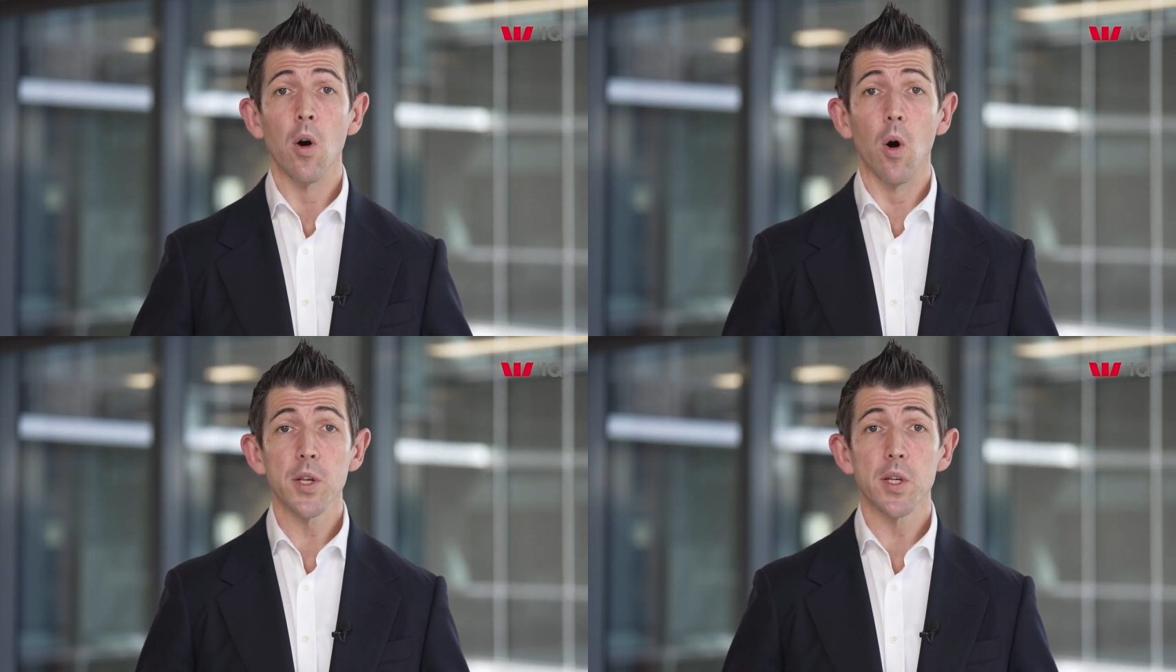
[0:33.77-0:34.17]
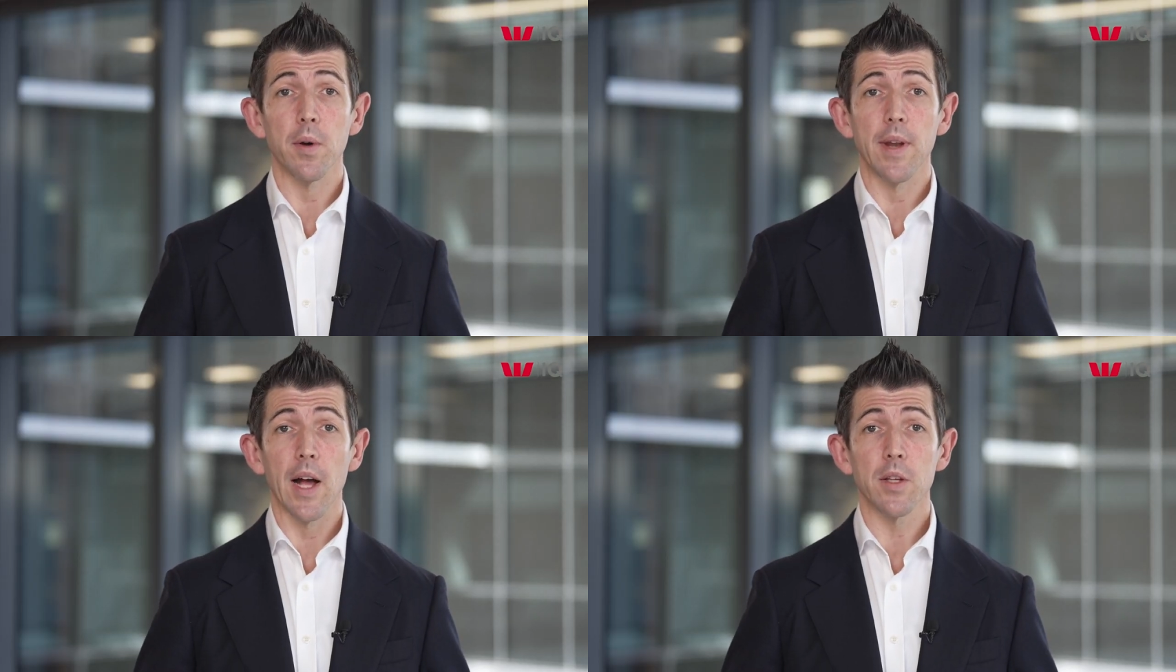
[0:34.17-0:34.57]

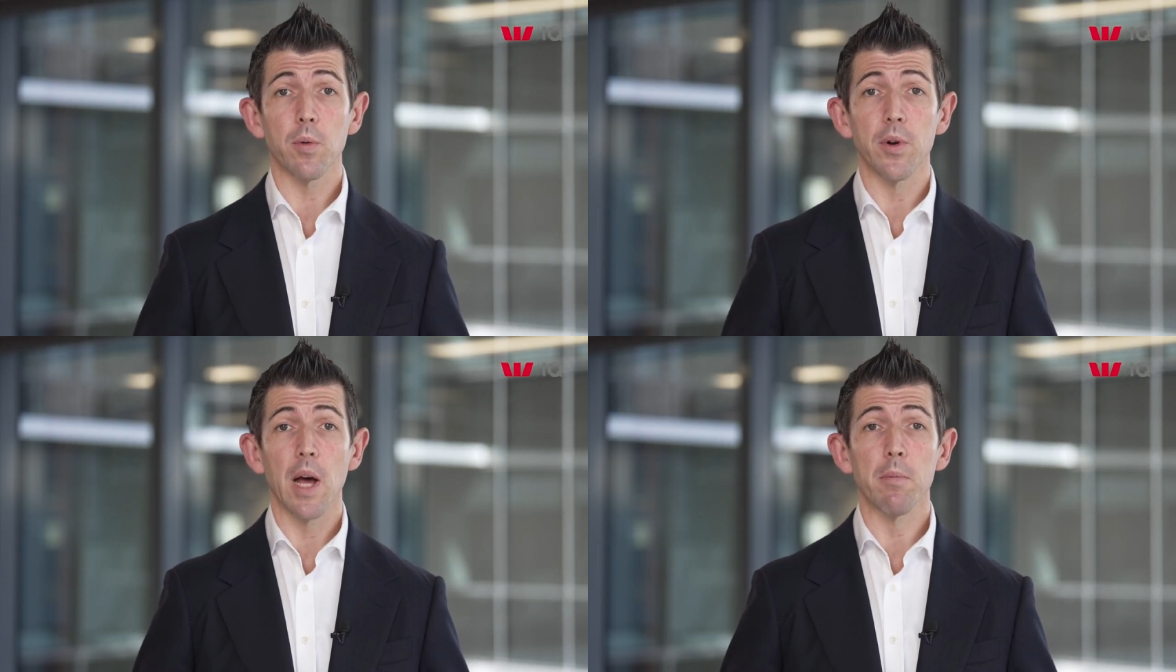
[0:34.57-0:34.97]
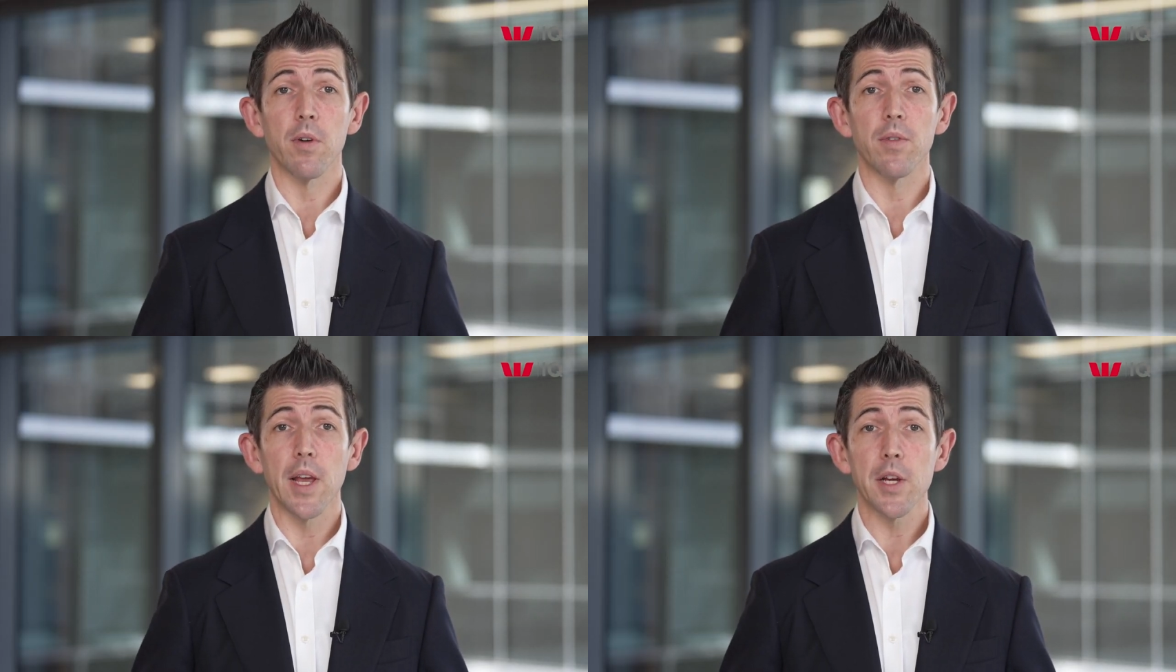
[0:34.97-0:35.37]
also announced were a number
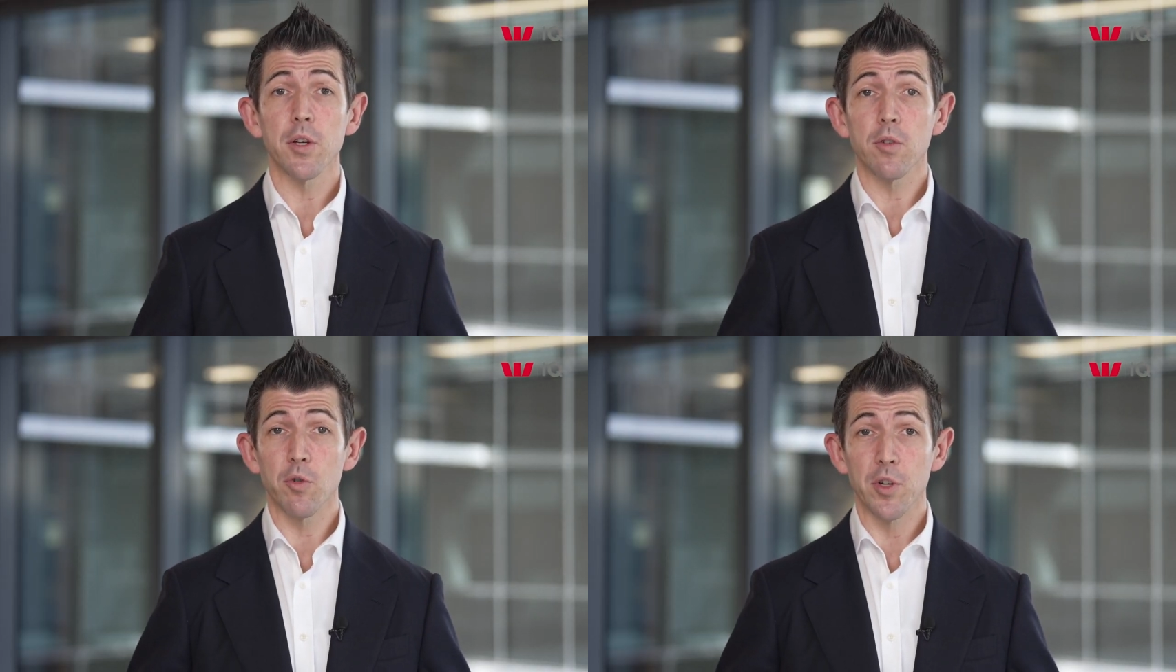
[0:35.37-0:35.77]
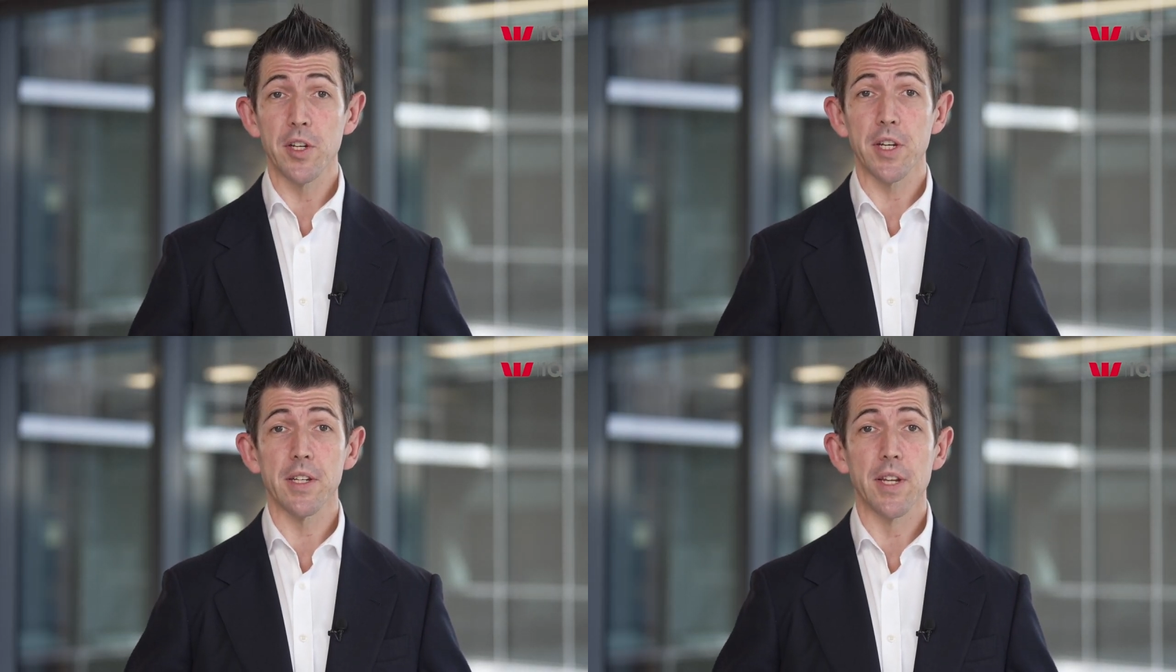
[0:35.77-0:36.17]
of niche
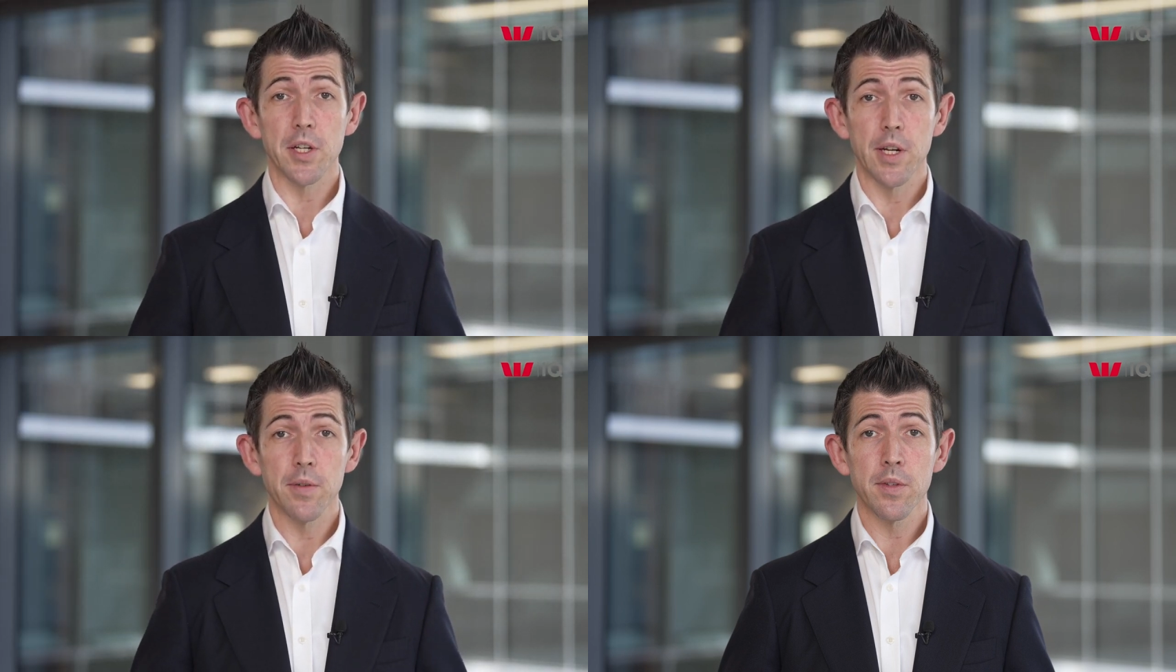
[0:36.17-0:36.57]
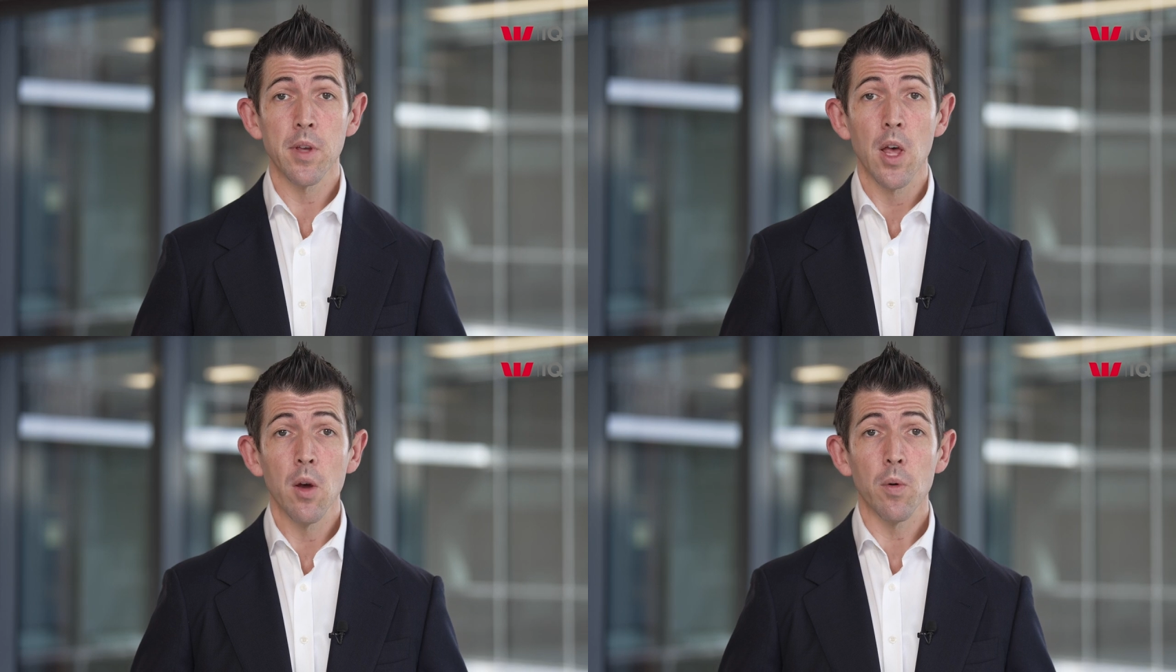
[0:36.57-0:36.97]
strategic initiatives
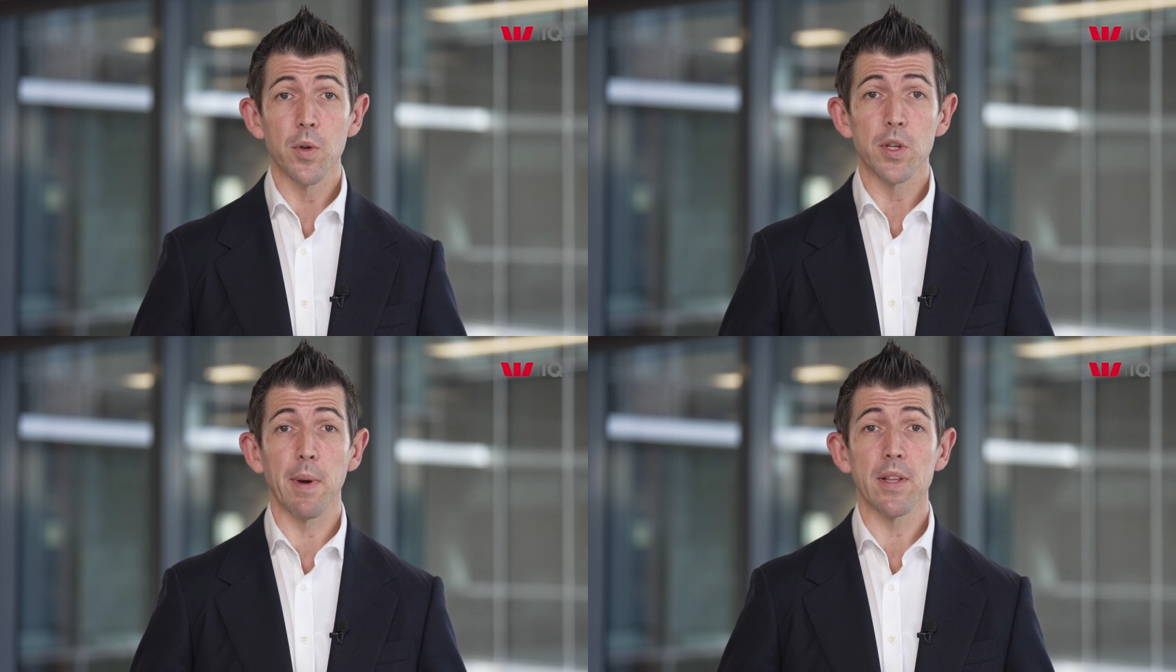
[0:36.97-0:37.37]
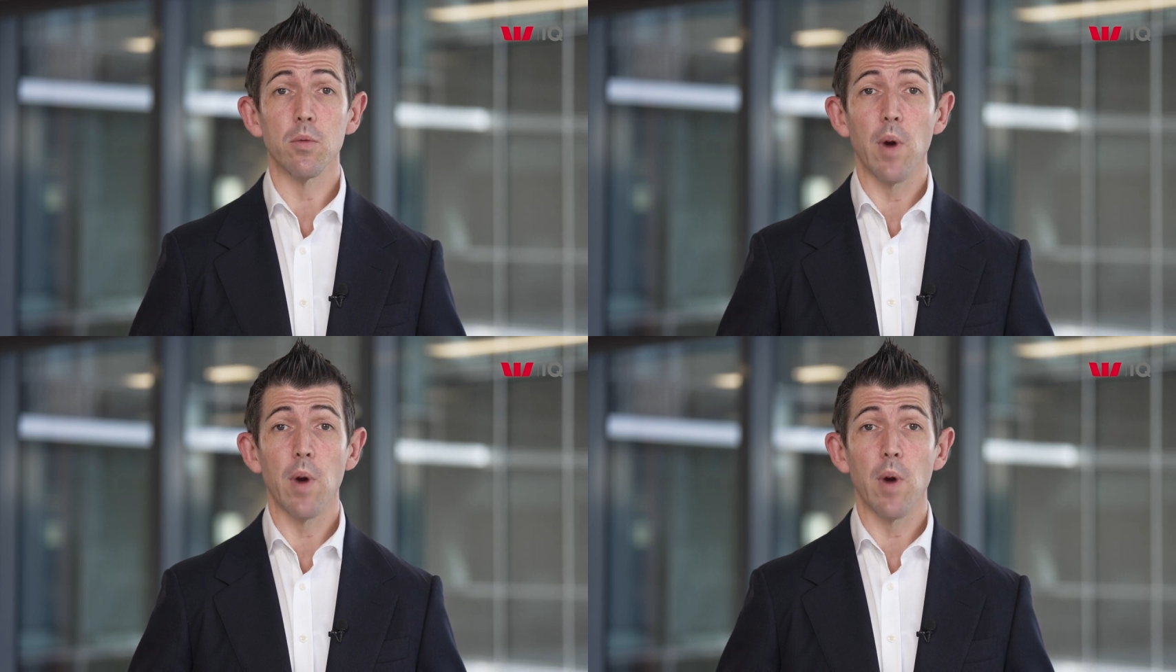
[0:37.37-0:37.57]
with respect to